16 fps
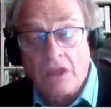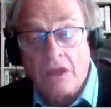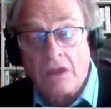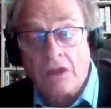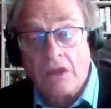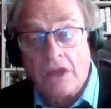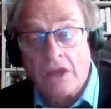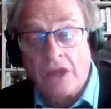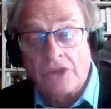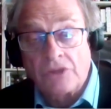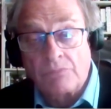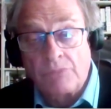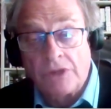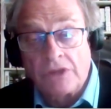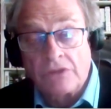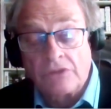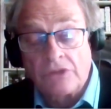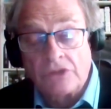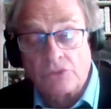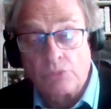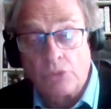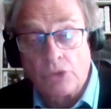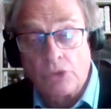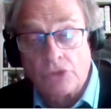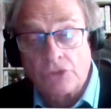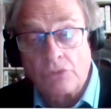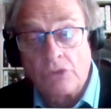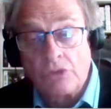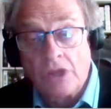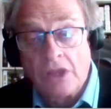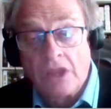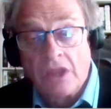And to bring this war
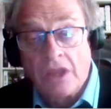to